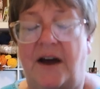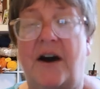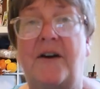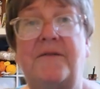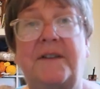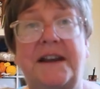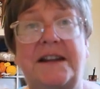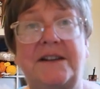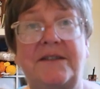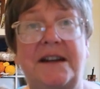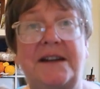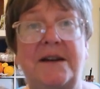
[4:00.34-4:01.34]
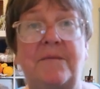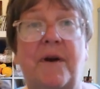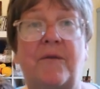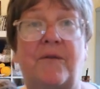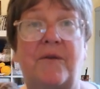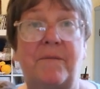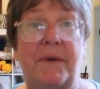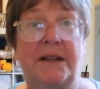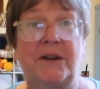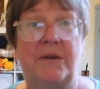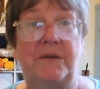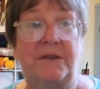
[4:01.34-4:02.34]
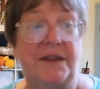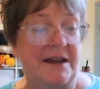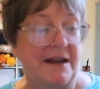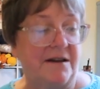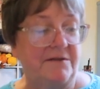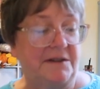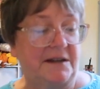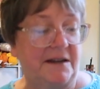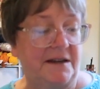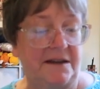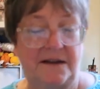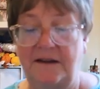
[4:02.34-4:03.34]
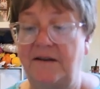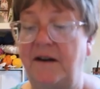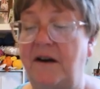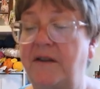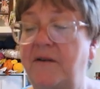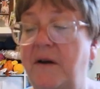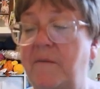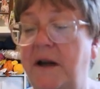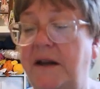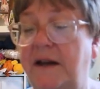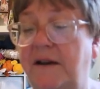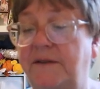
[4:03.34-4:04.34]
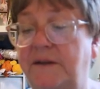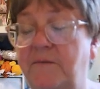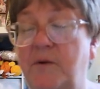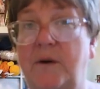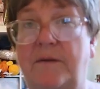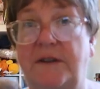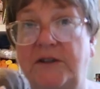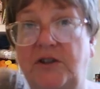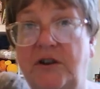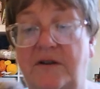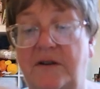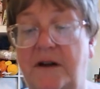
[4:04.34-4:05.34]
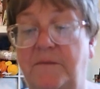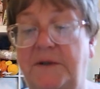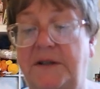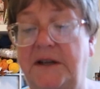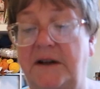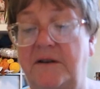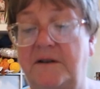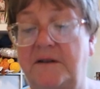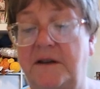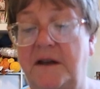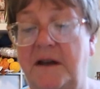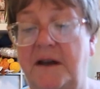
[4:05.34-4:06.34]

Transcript: hopefully I don't end up ripping the whole thing out although I might have some more of this yarn upstairs.